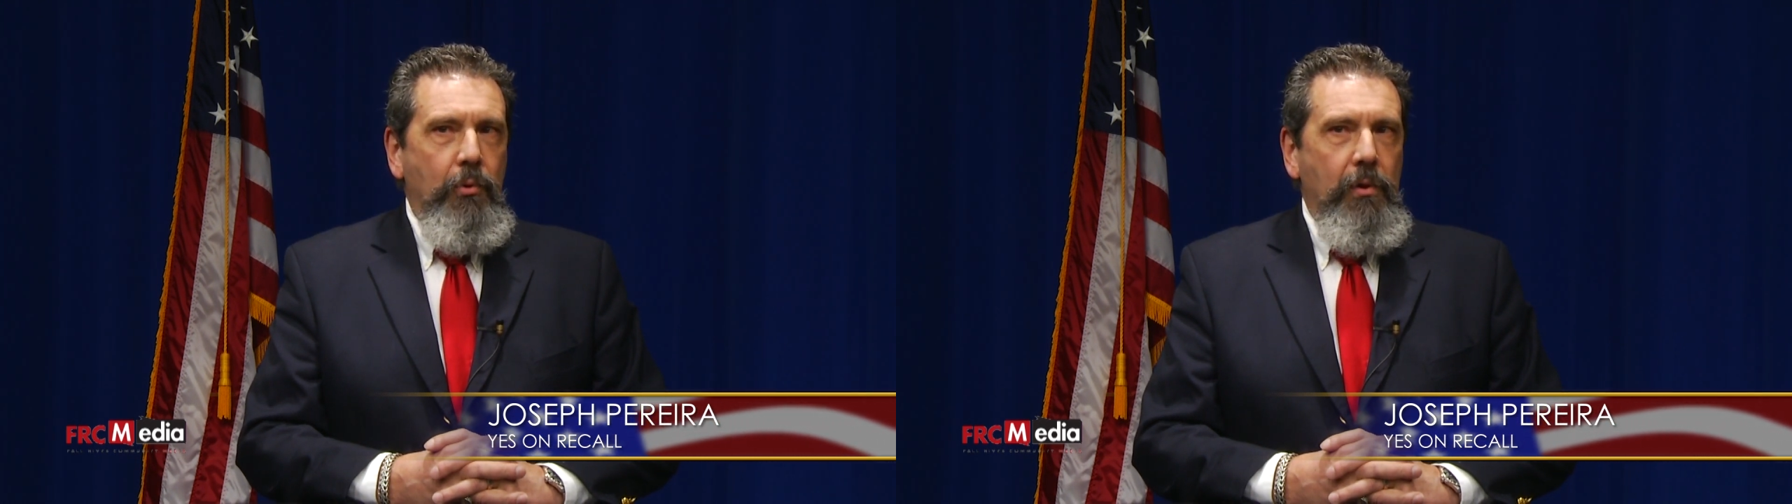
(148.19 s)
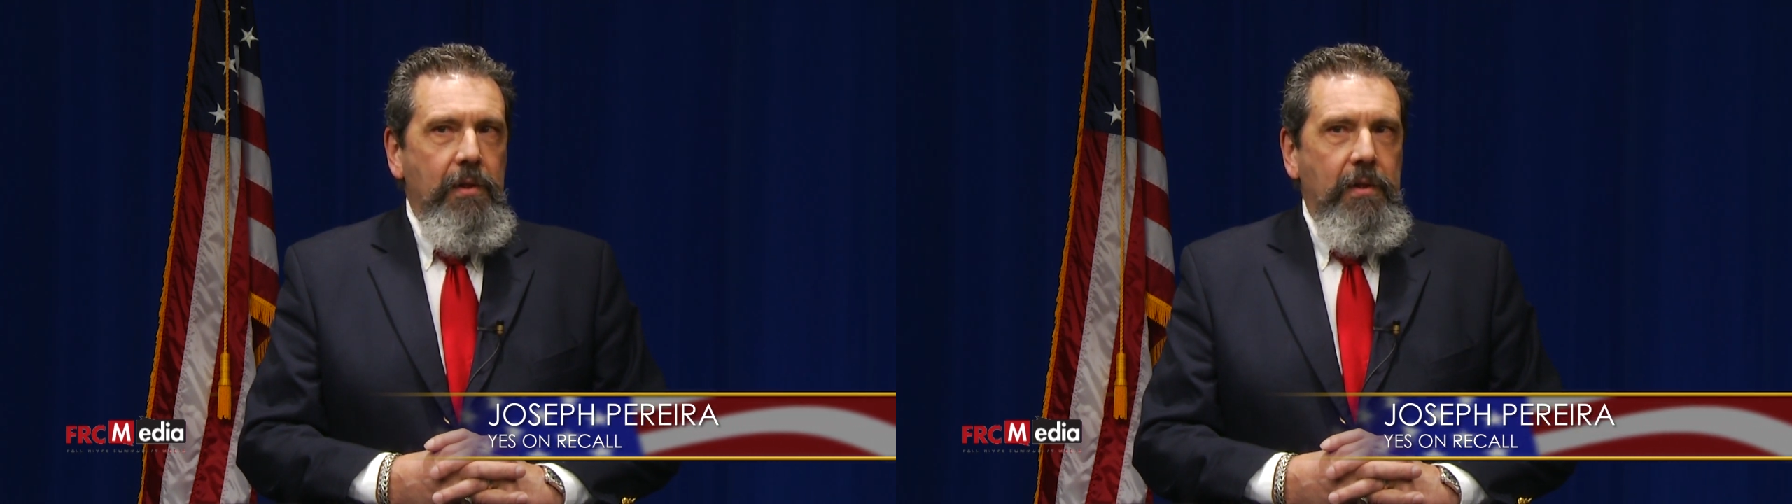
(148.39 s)

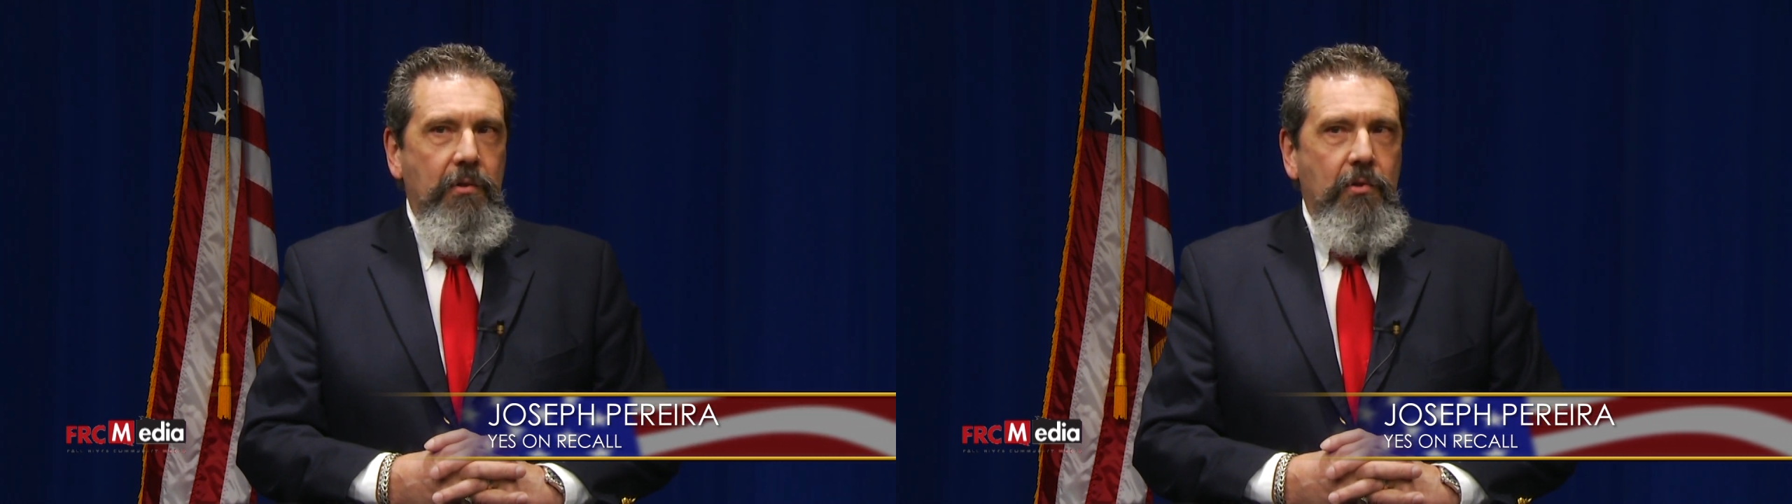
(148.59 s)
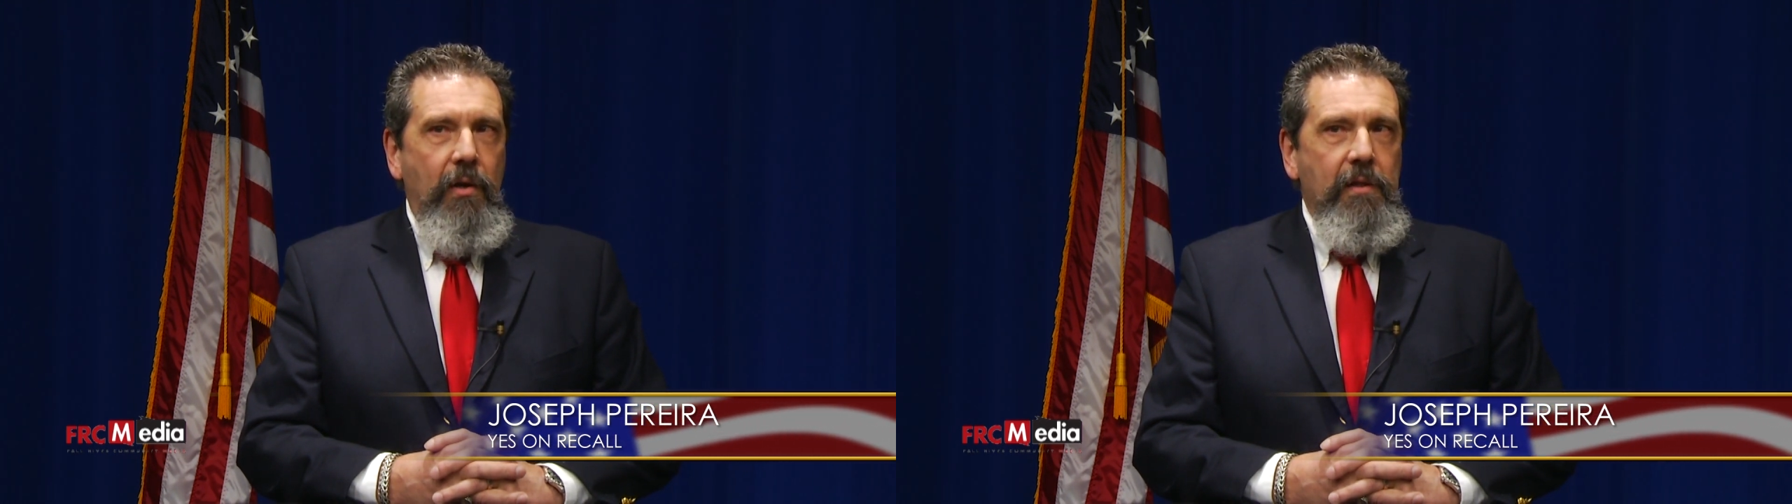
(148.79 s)
poorly
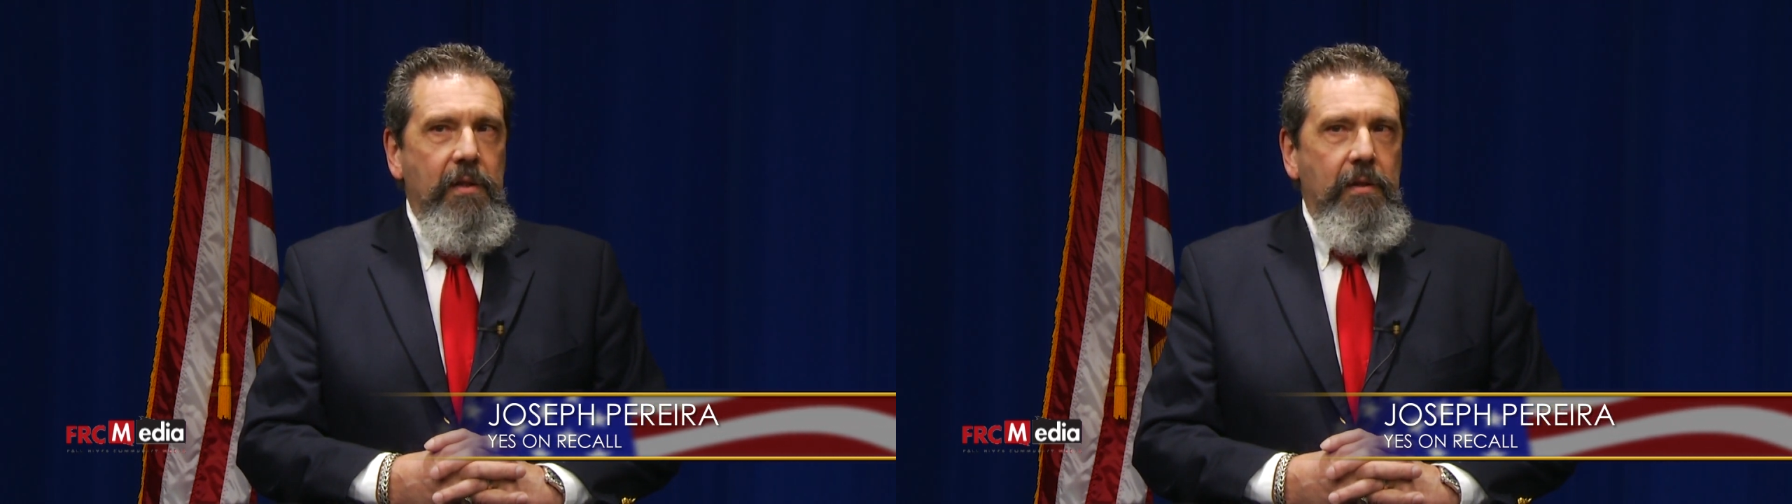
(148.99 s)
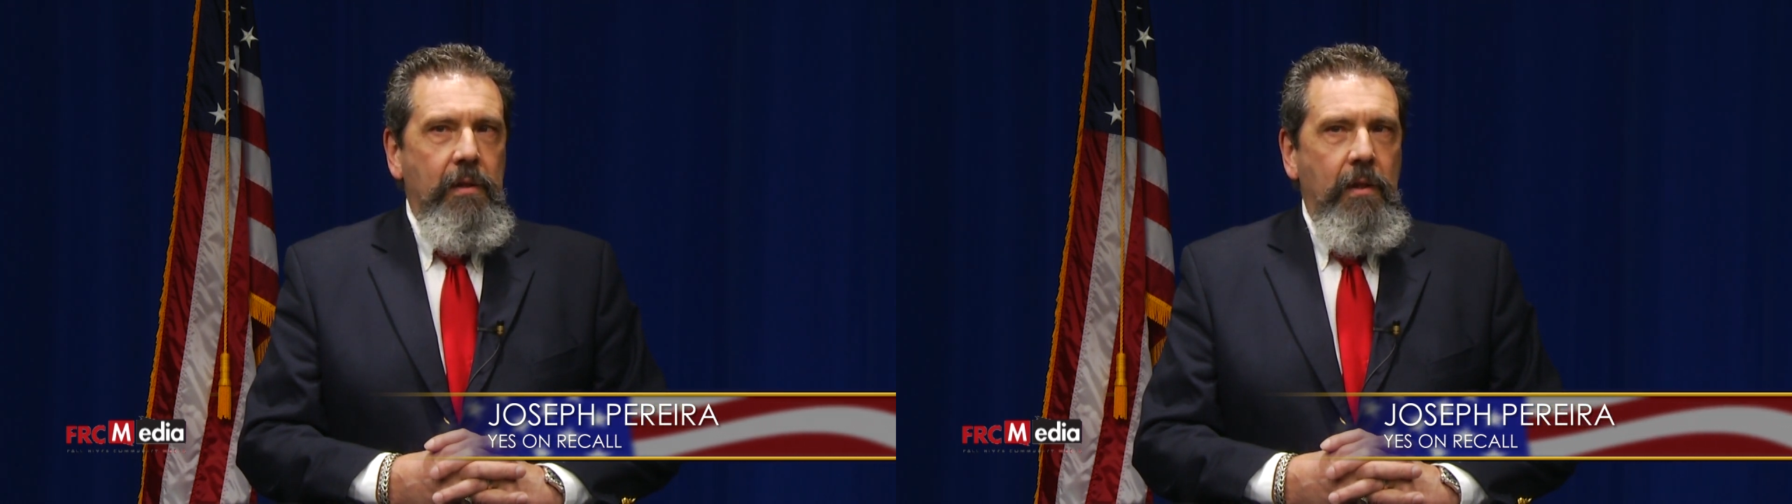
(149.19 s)

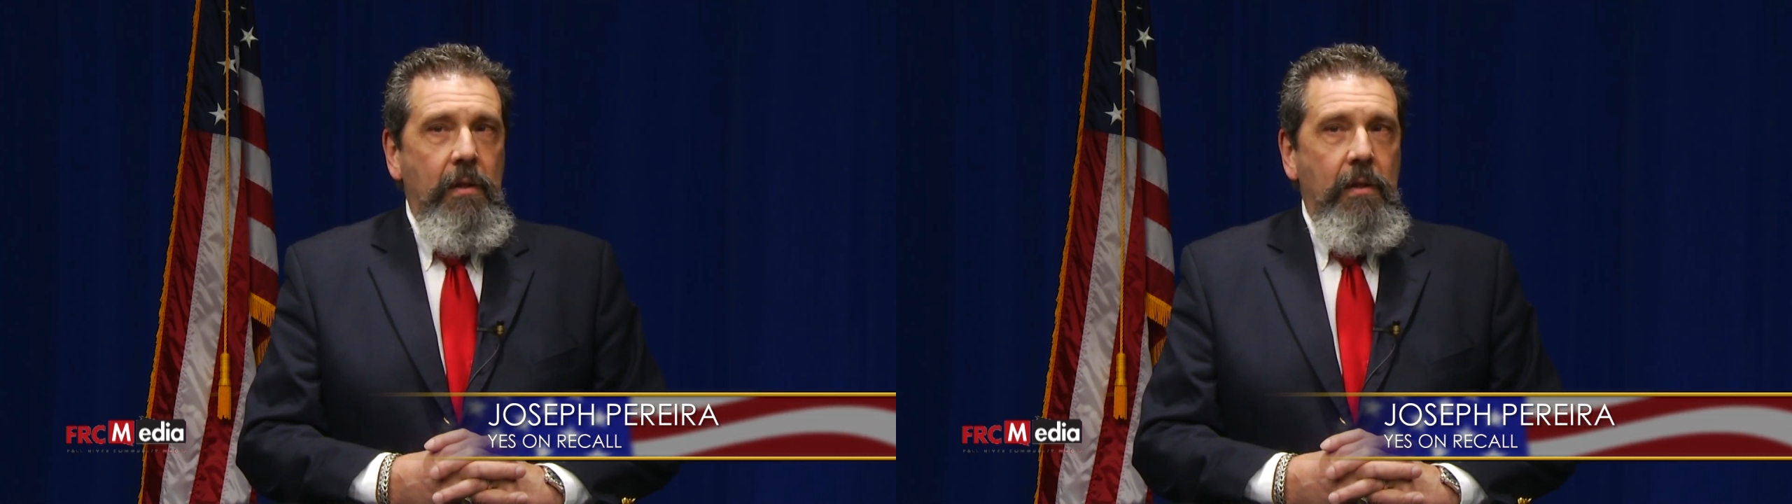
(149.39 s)
constructed.